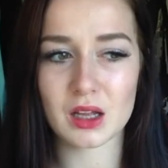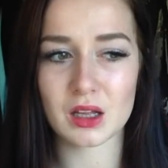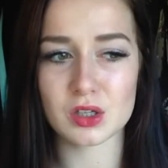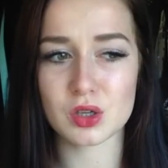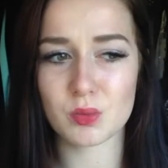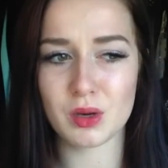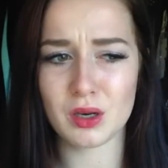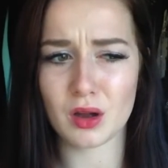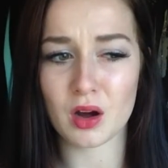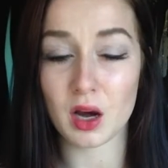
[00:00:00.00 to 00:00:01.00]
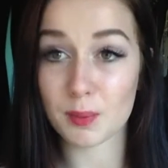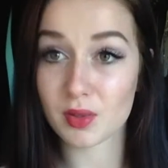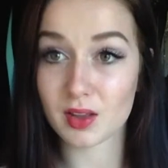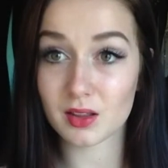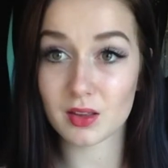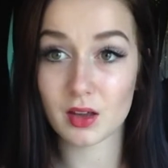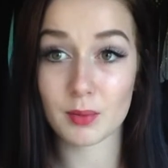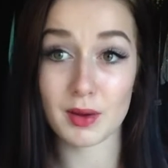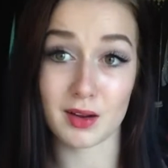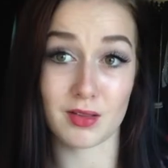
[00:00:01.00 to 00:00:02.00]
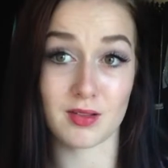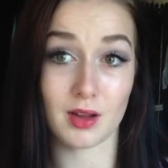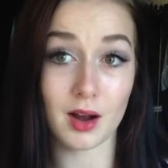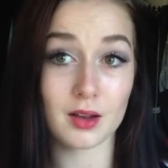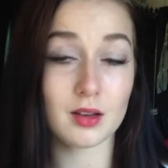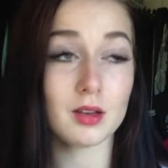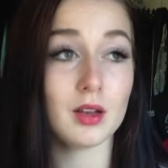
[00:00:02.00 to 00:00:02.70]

the opposite, but it's not.